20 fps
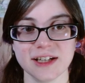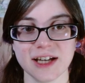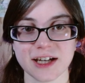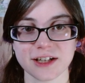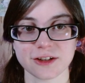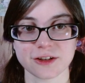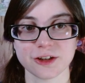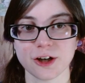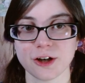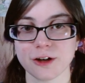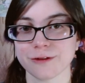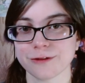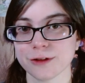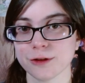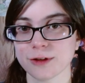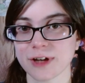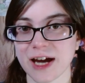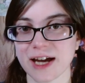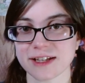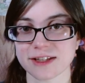I don't know if you
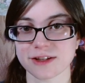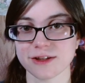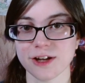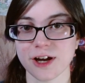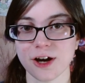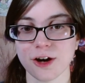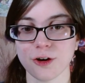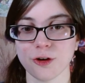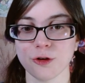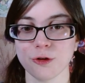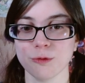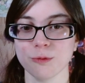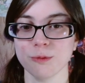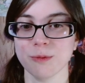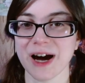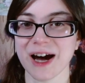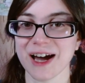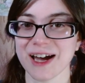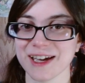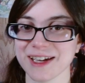guys know
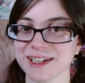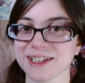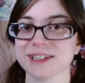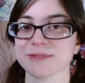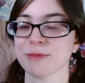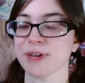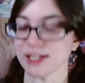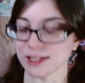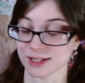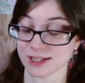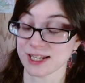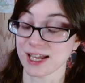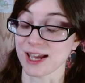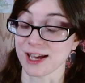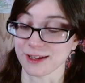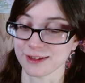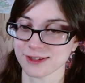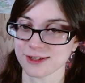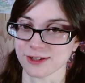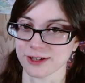my
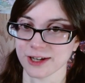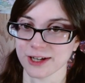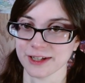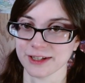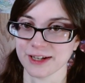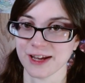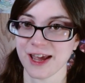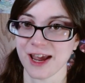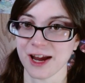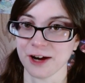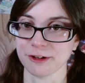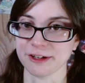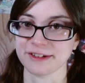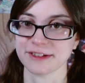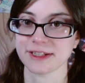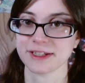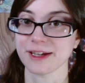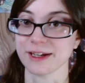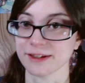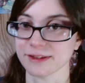stance on hairy
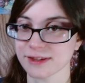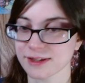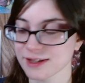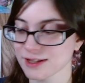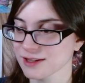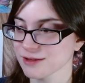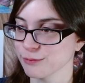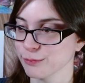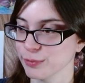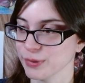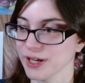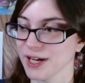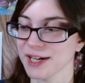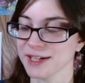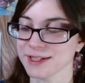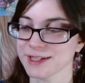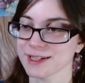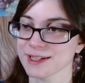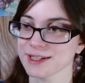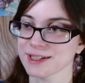tits, but